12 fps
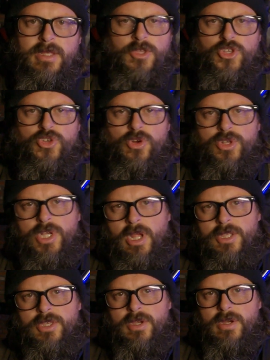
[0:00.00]
The short
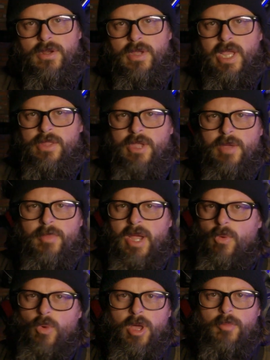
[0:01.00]
shots are held on
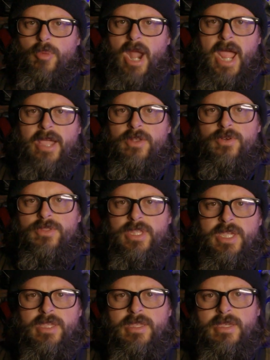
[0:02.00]
by one bracket
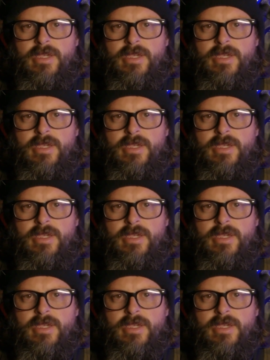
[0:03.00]
only.